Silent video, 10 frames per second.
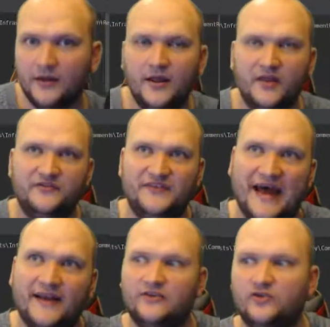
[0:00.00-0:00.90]
that
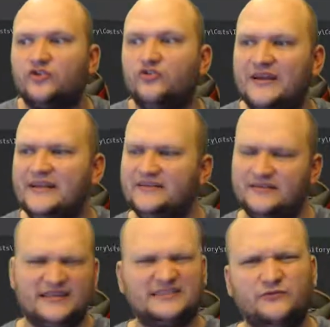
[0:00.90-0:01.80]
Doctrine
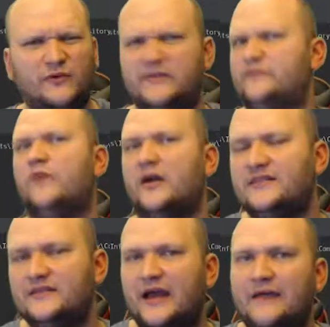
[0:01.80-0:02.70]
isn't what we want
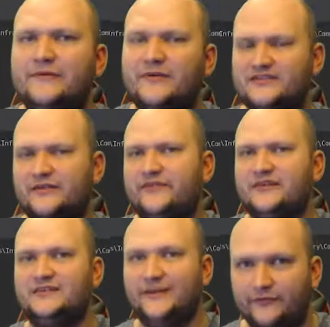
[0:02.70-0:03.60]
and we want something
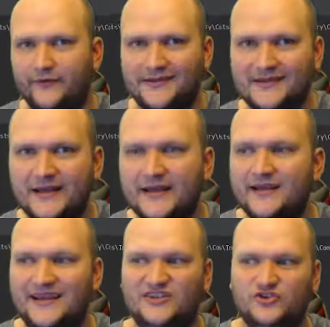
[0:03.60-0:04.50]
different,
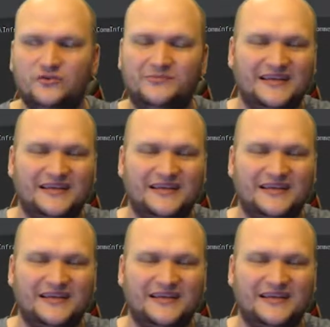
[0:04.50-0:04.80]
it should be